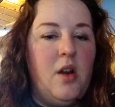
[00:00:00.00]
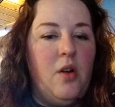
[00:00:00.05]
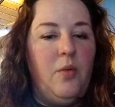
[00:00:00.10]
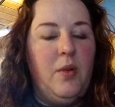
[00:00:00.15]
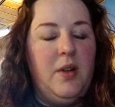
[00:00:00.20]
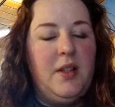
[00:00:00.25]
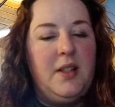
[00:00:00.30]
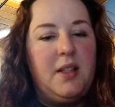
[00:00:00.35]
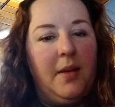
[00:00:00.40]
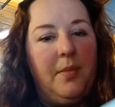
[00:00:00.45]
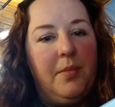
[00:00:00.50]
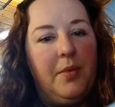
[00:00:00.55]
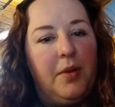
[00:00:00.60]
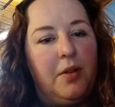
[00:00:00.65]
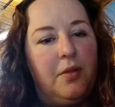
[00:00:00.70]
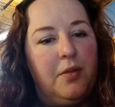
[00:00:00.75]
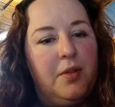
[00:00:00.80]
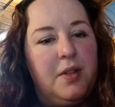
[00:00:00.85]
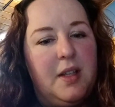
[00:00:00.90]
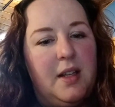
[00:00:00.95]
What's up,
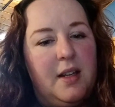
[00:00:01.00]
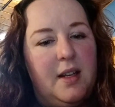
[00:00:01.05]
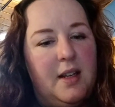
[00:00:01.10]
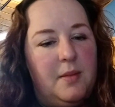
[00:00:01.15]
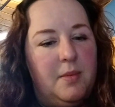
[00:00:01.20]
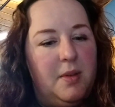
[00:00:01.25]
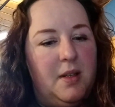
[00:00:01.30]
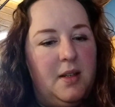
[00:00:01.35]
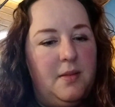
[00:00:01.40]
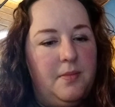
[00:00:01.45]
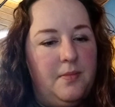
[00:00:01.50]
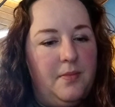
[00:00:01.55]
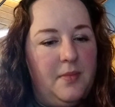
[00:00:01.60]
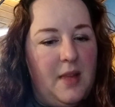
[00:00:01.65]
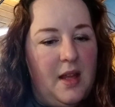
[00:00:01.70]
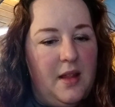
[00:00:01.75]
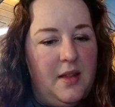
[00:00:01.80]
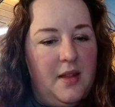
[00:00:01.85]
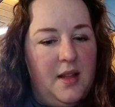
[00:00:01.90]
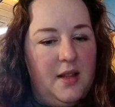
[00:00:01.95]
Lou? said Edmund,
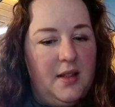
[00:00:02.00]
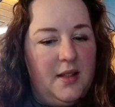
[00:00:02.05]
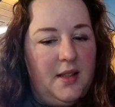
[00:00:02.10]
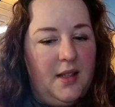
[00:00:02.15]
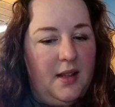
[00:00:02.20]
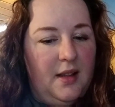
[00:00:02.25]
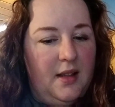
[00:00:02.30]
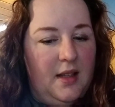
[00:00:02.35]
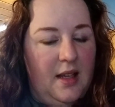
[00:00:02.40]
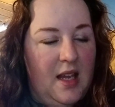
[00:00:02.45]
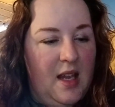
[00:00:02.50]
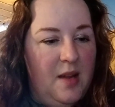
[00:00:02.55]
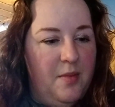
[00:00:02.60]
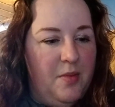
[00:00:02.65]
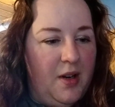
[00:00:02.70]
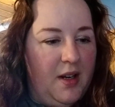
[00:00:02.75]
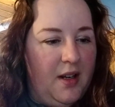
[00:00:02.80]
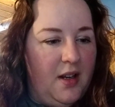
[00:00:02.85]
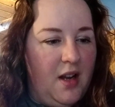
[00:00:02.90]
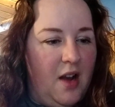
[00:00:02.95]
and then suddenly he
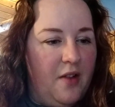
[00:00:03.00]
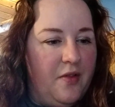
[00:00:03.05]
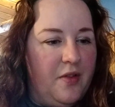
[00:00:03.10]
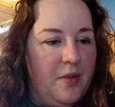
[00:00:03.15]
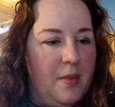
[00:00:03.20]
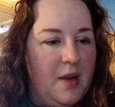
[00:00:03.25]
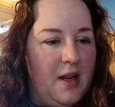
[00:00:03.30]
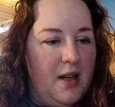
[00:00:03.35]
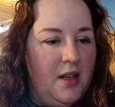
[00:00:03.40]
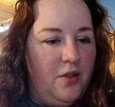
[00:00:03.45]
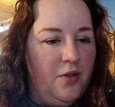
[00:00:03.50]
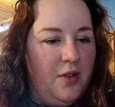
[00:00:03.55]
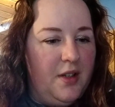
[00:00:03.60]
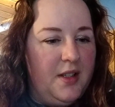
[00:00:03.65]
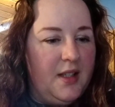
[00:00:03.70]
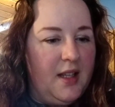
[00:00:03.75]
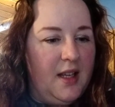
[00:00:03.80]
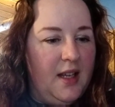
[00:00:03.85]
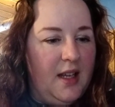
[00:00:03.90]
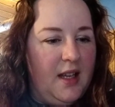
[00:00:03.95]
broke off and made a
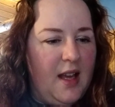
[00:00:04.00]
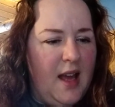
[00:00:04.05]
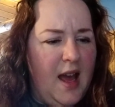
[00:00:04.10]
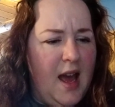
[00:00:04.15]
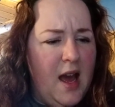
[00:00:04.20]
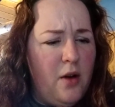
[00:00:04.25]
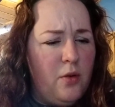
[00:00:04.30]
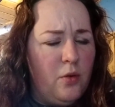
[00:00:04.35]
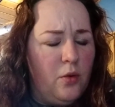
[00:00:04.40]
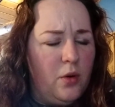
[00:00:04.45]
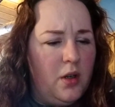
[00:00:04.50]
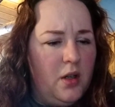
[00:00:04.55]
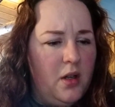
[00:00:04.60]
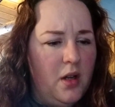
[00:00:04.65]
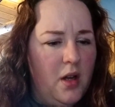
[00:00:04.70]
noise like, Ow!